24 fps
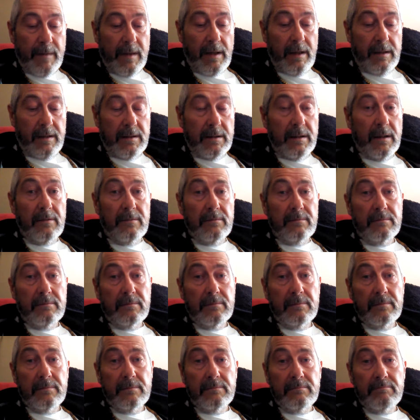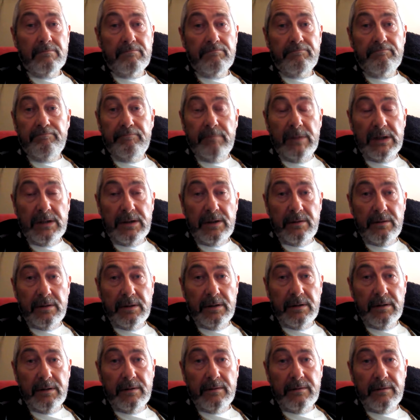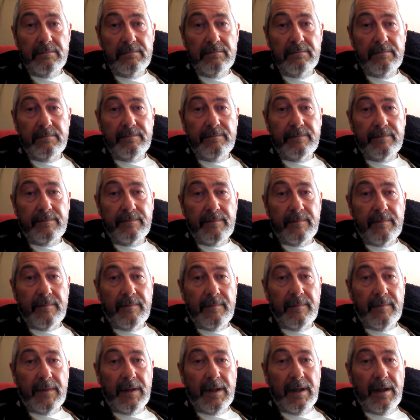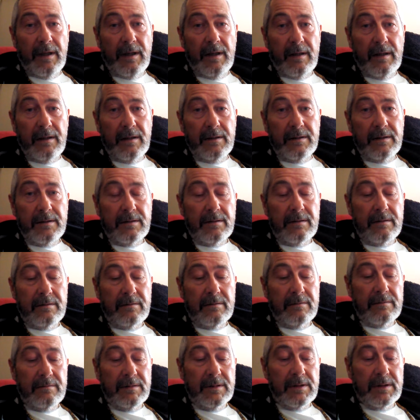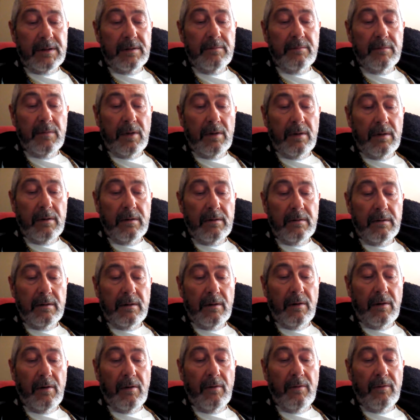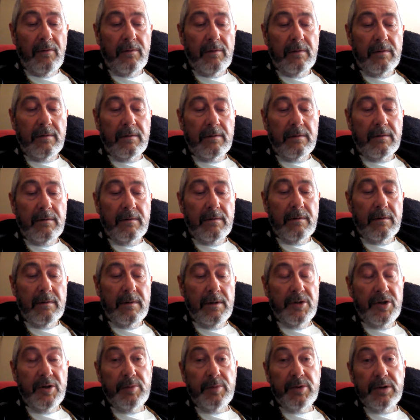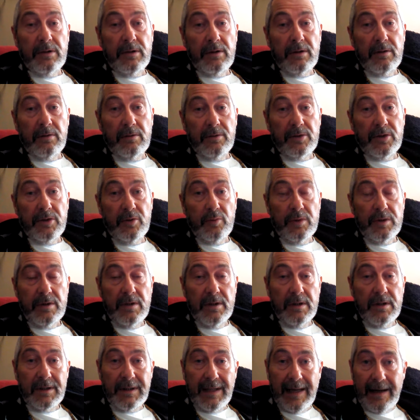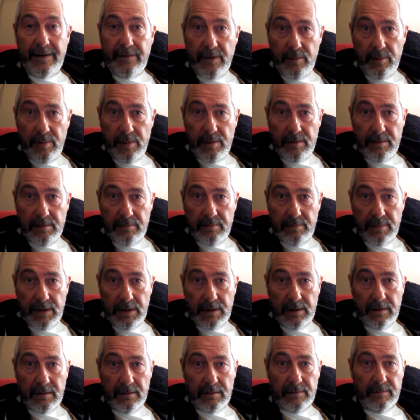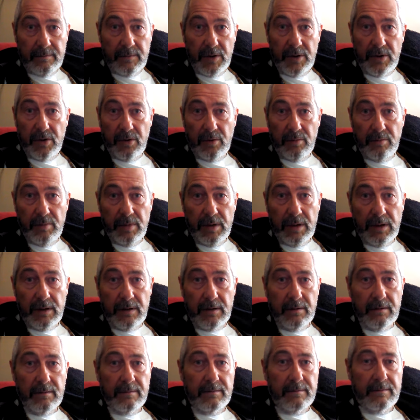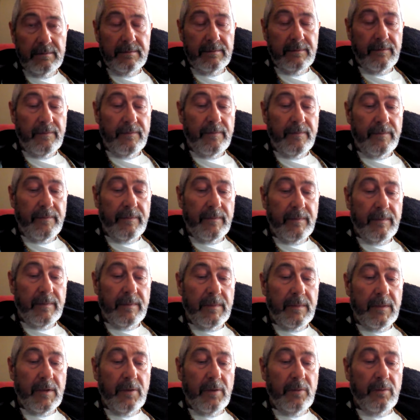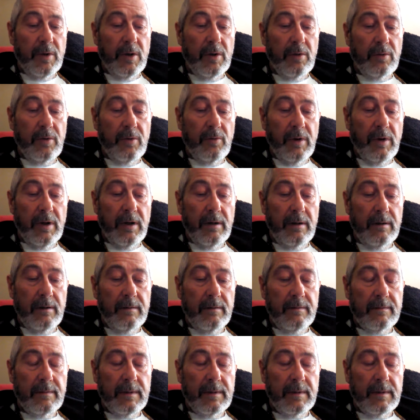It's no mystery that the highest symbol of the Egyptian culture was the scarab beetle, the dung beetle, that rolled away